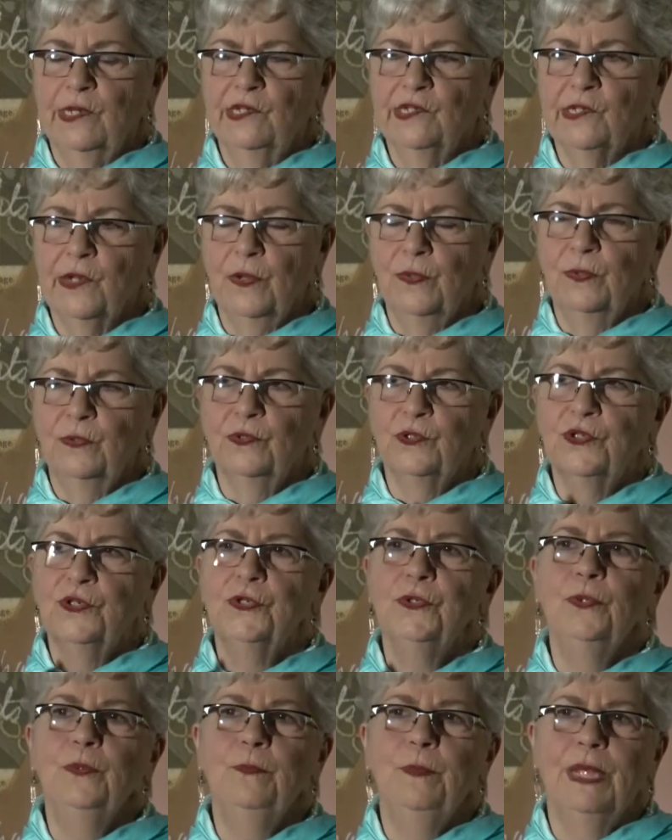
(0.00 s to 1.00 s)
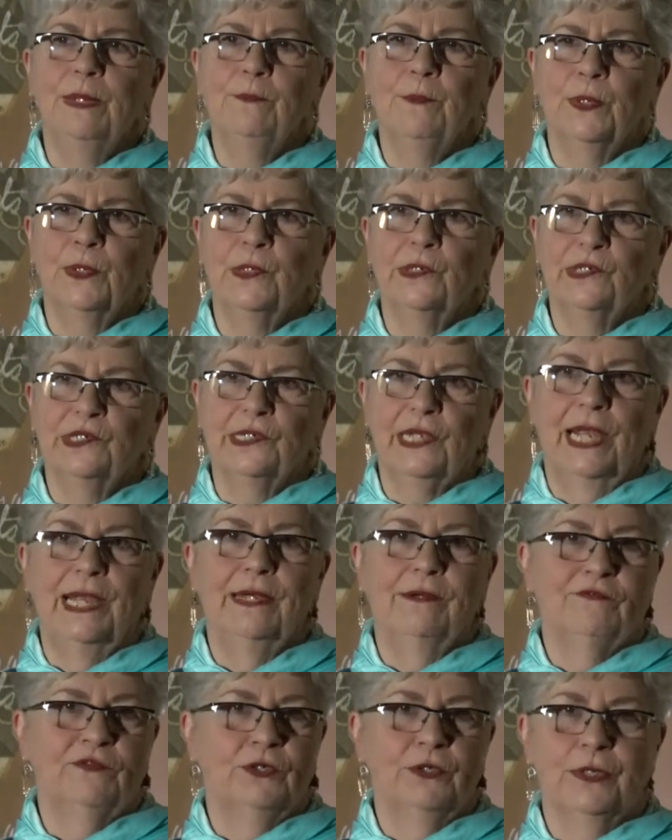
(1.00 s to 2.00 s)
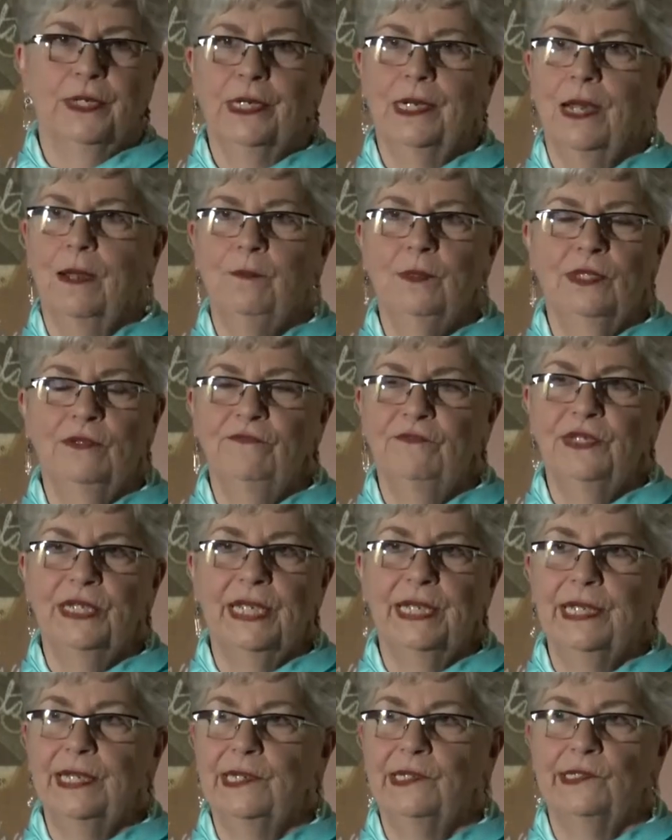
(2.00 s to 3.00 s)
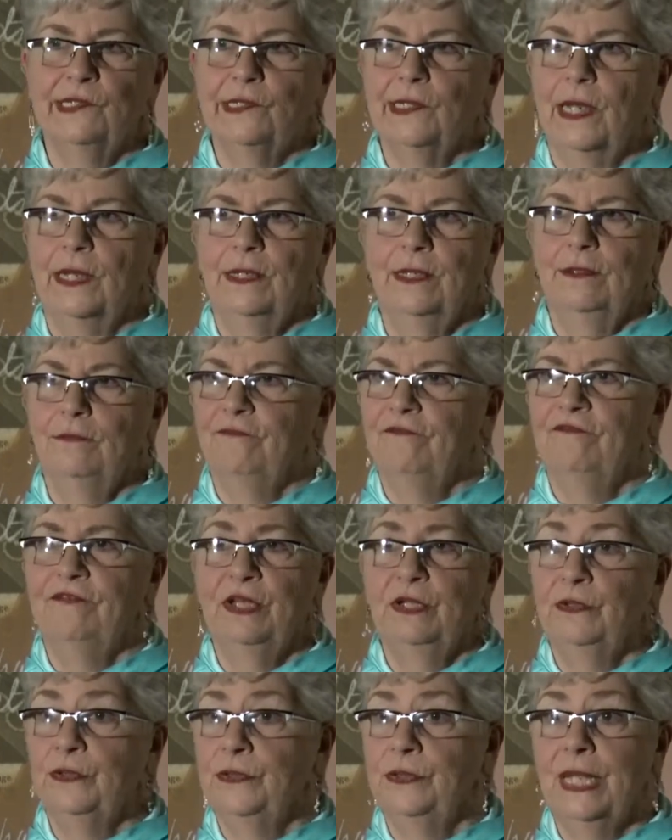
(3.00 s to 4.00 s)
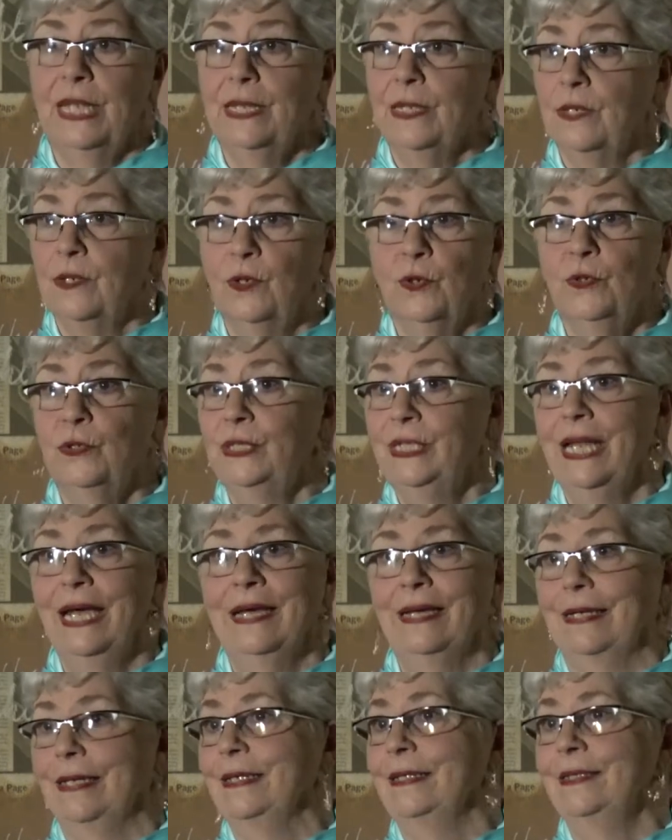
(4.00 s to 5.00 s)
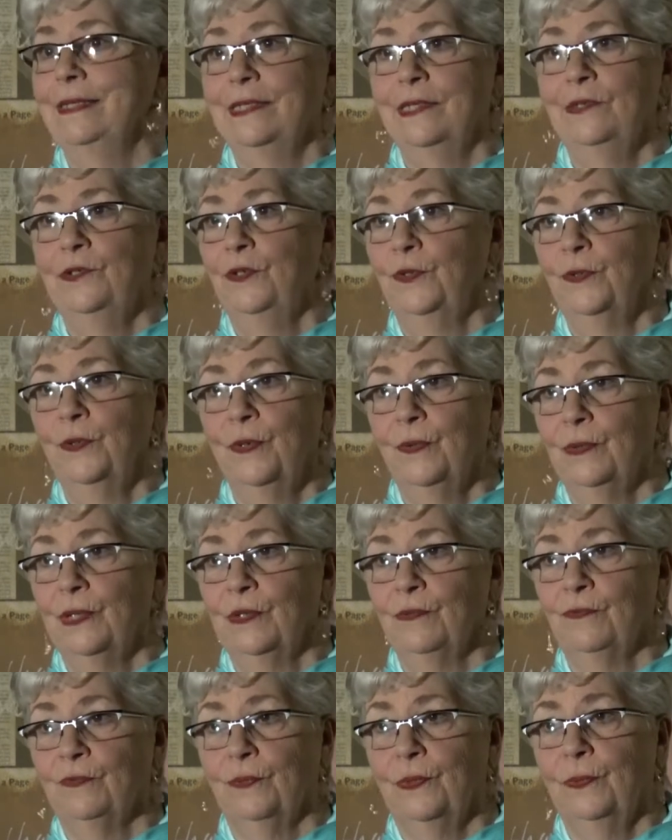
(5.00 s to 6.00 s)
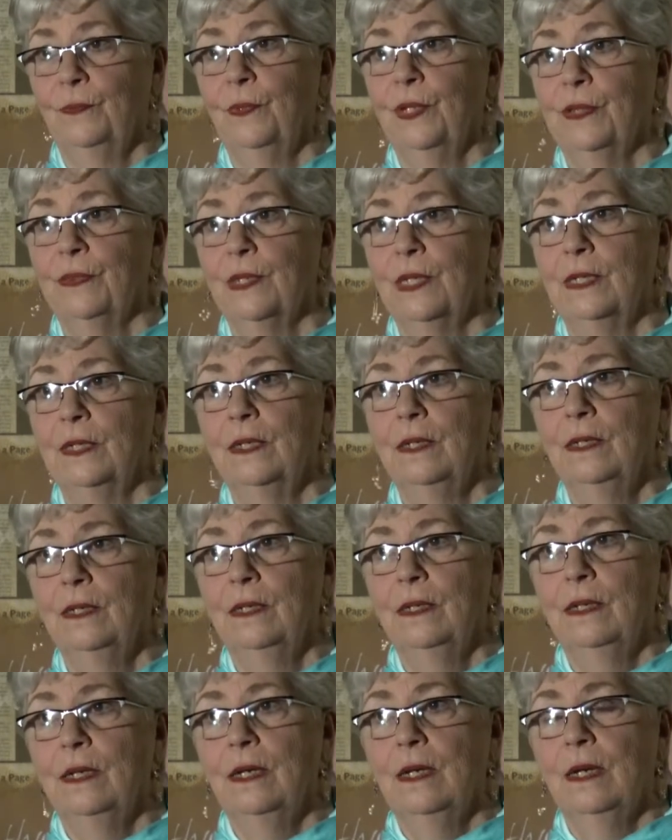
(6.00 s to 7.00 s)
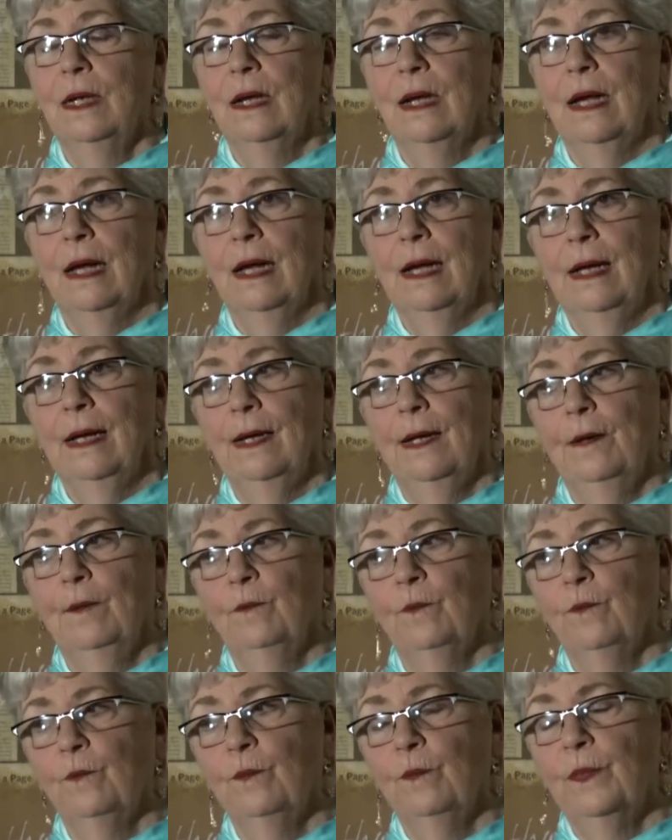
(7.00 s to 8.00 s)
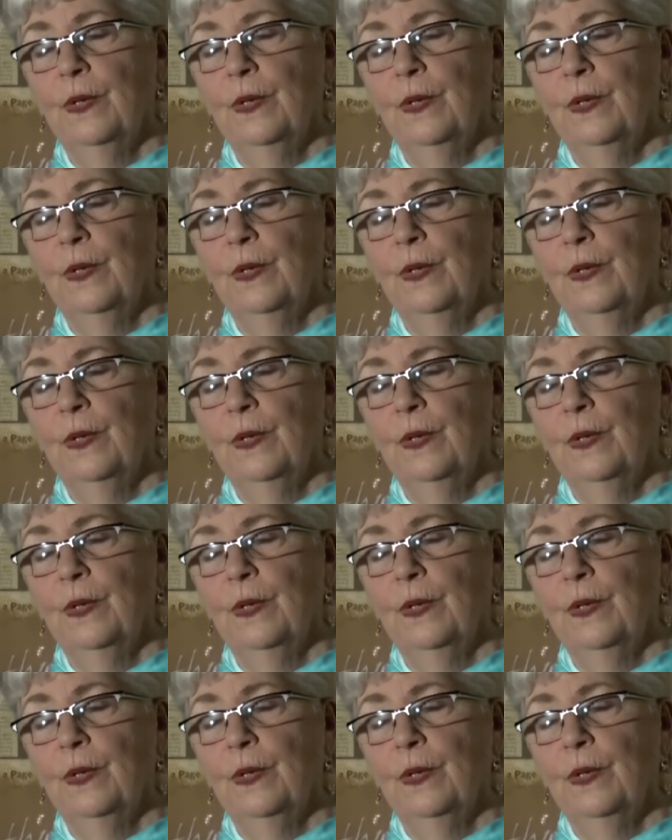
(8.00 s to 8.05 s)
so two members after a couple of days uh, felt they could not continue going through with it. Um,